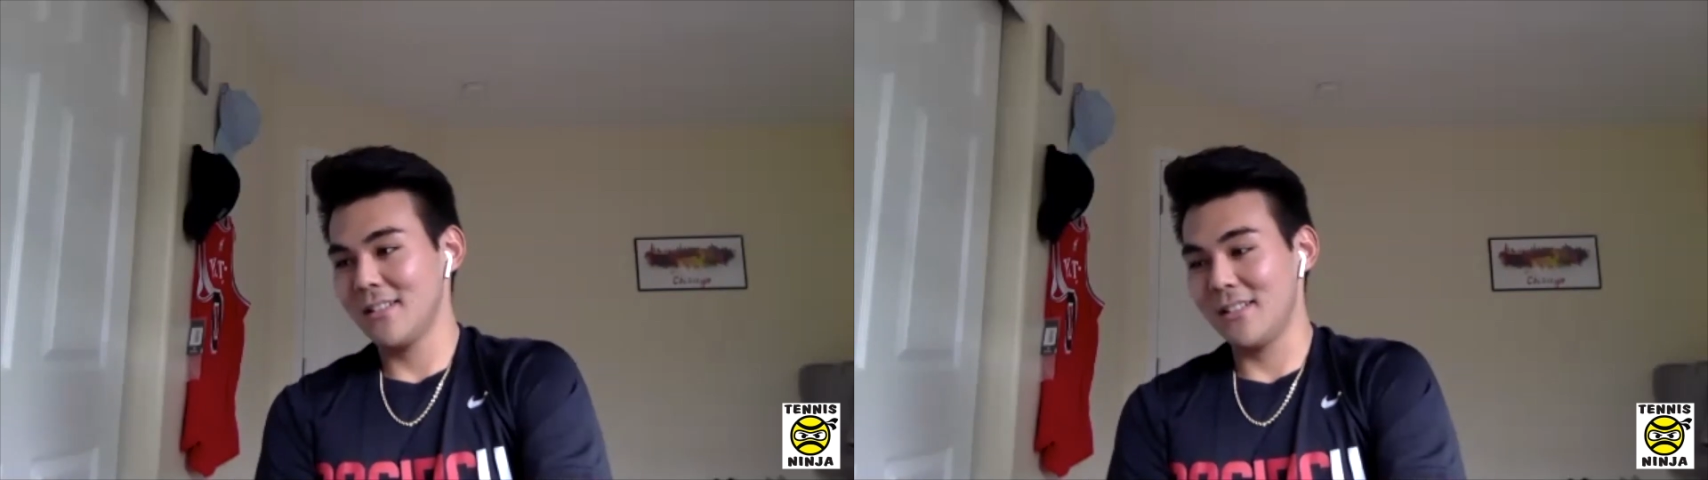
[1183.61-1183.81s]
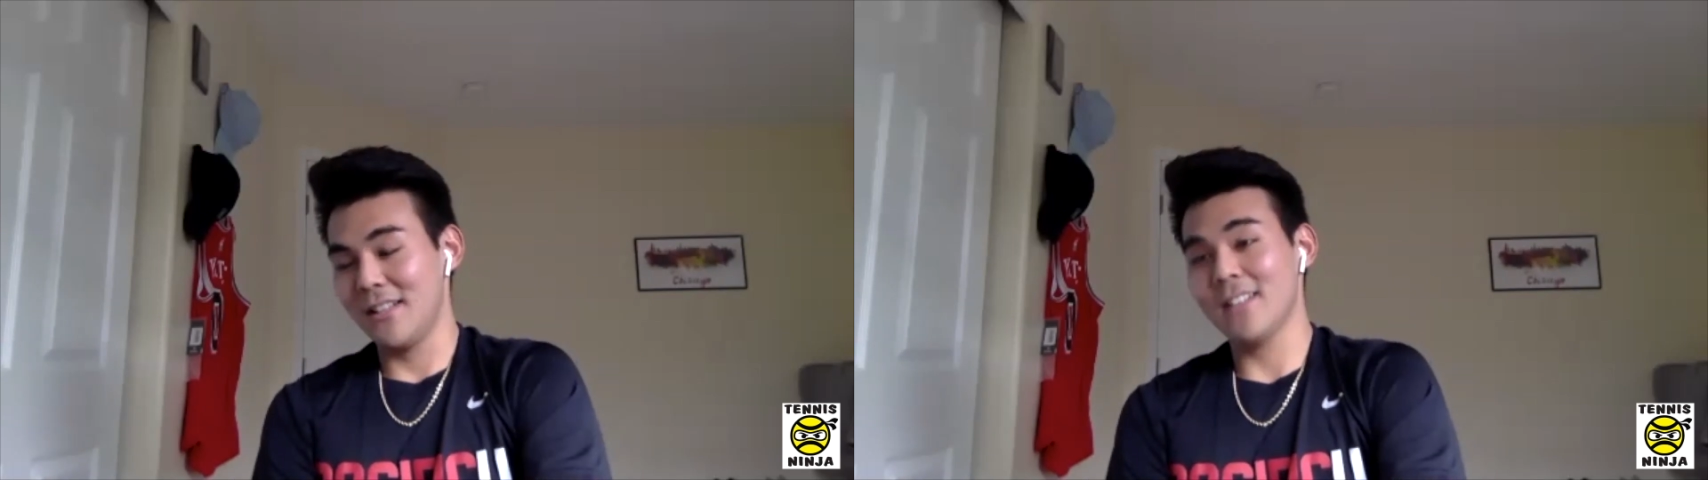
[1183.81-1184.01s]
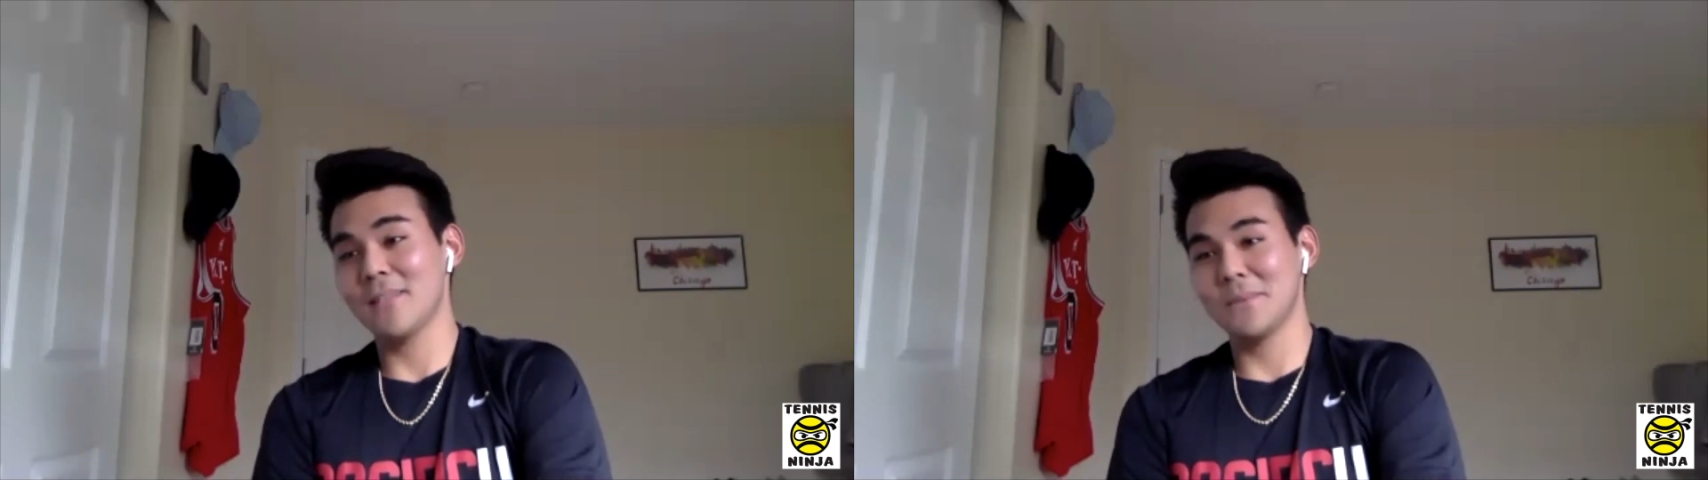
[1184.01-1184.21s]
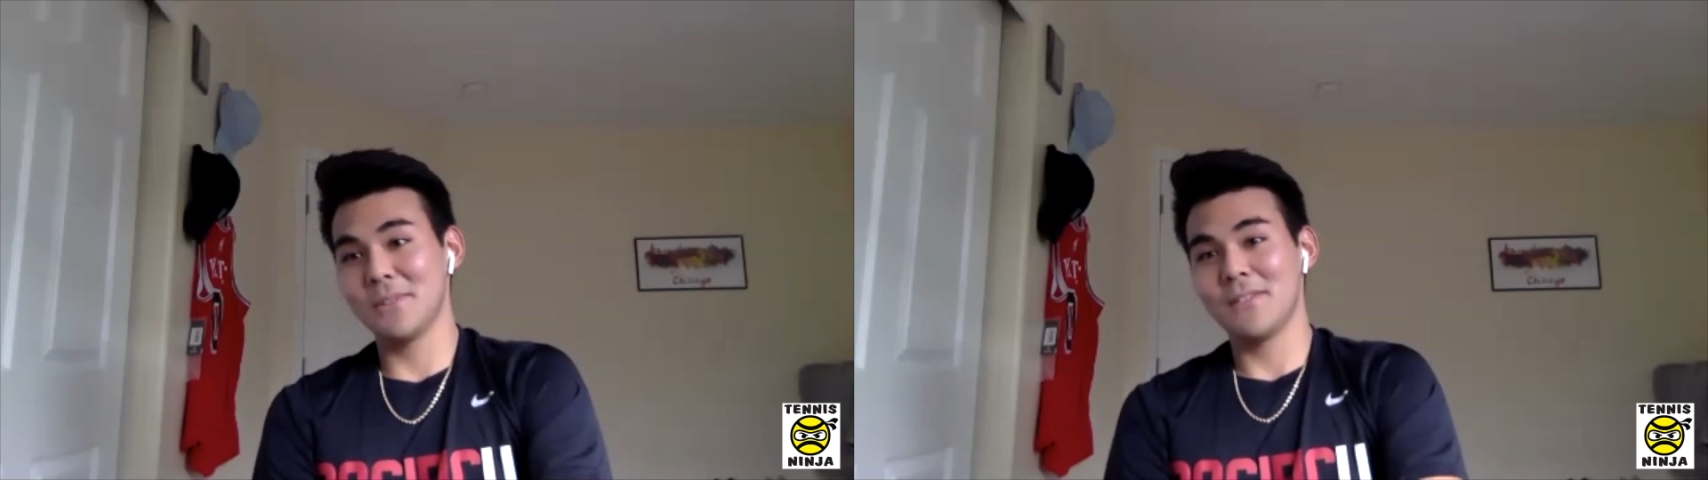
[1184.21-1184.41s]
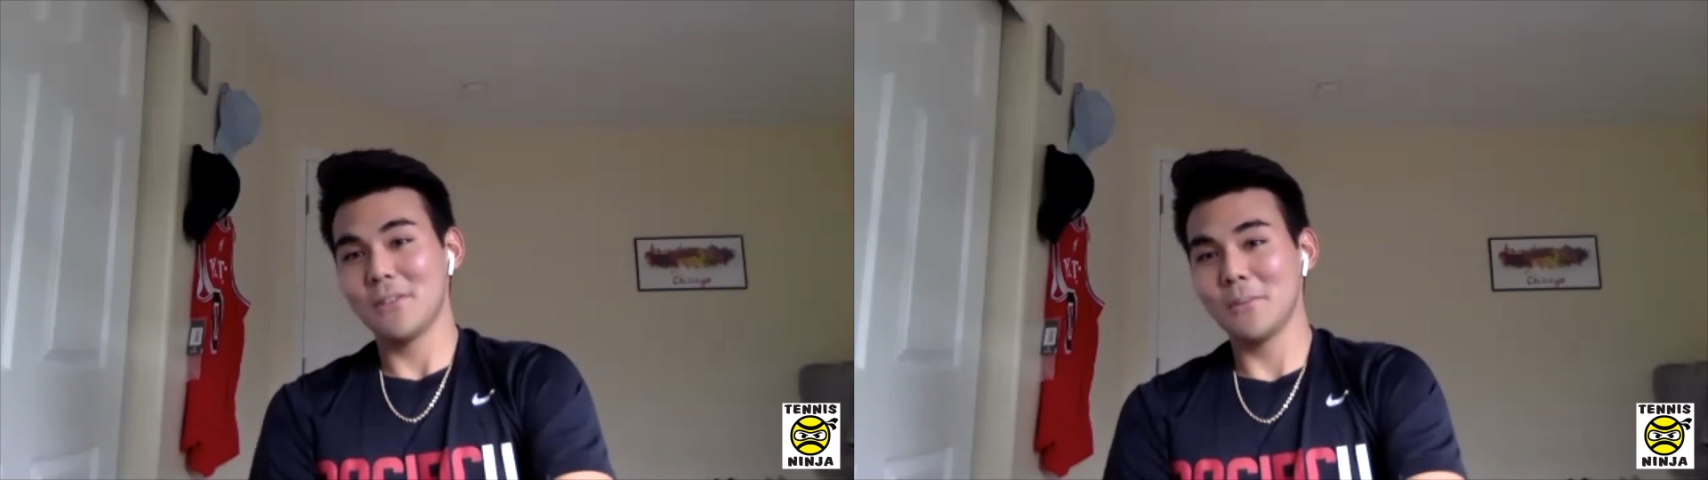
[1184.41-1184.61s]
yes, I'm
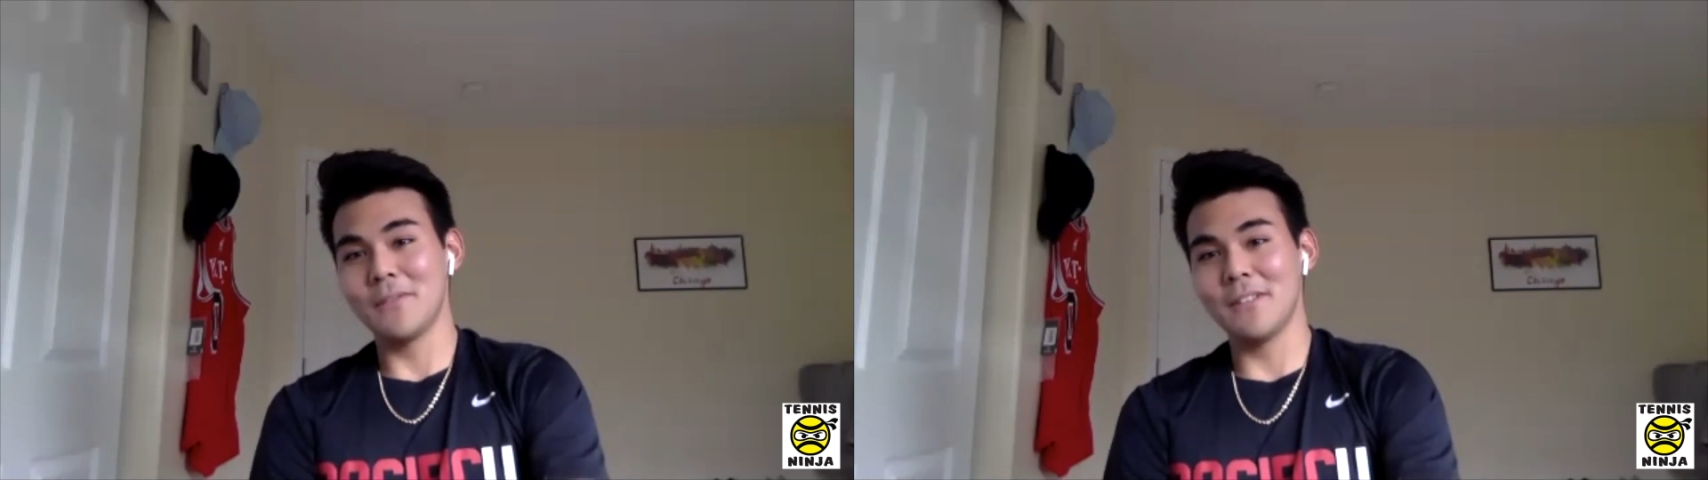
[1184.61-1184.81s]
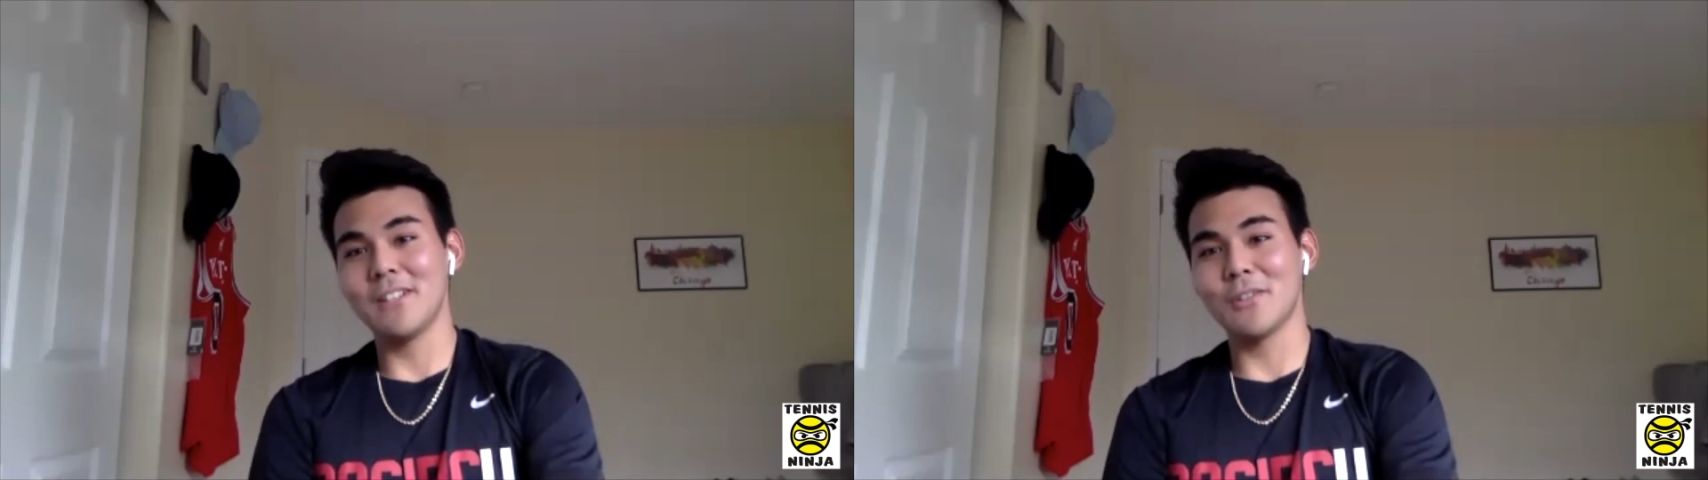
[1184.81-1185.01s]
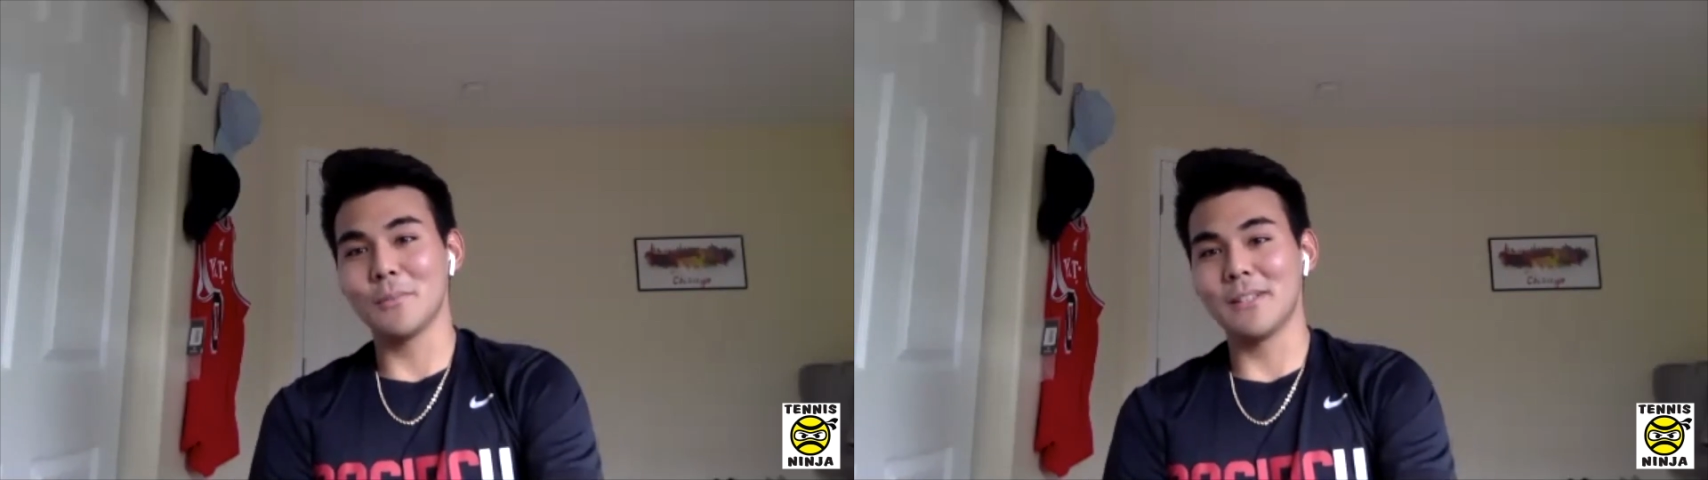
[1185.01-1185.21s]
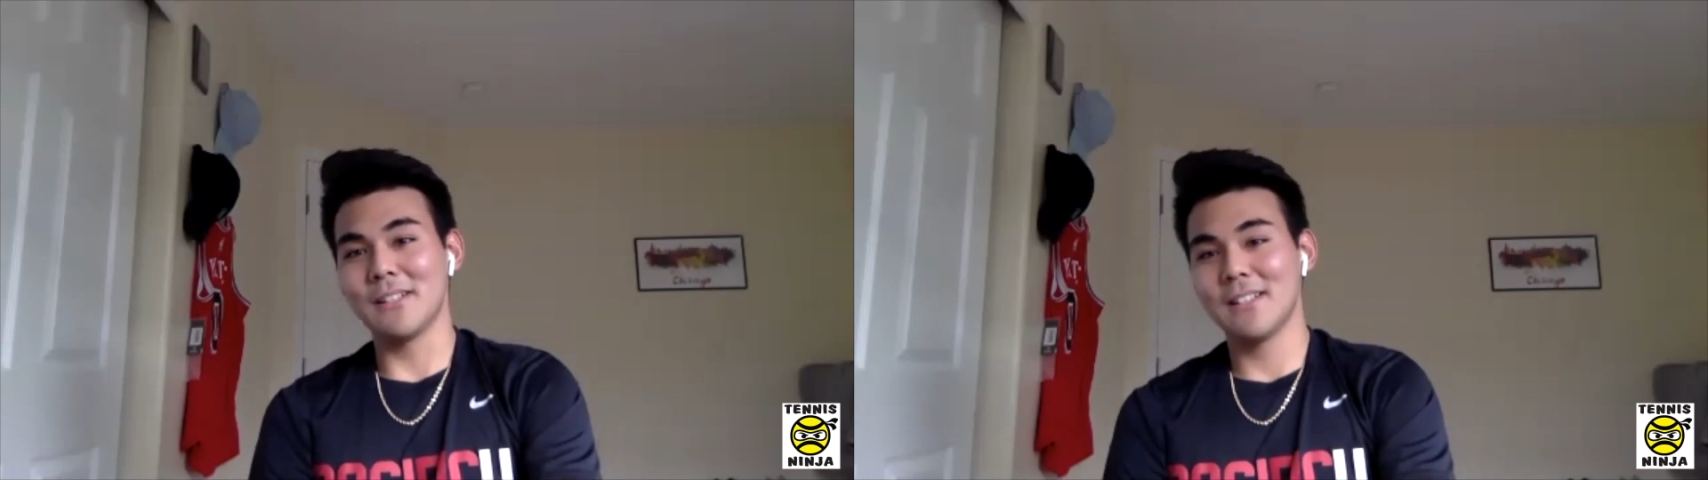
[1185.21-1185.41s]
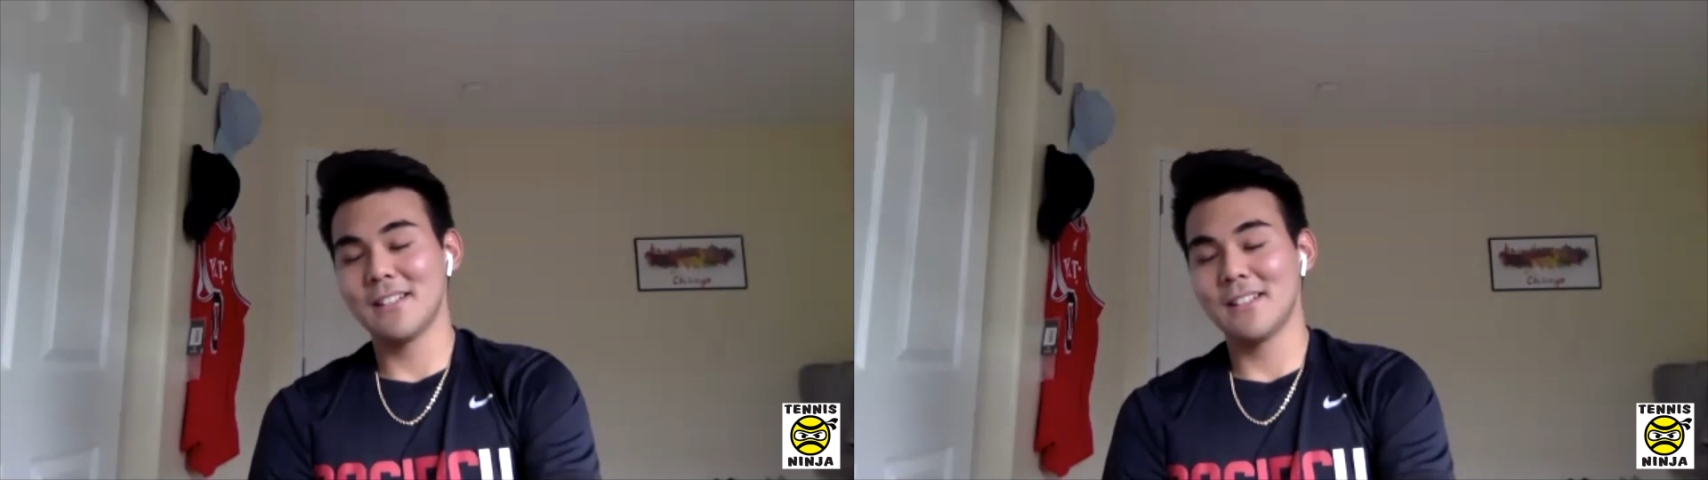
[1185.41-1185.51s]
doing film and video, but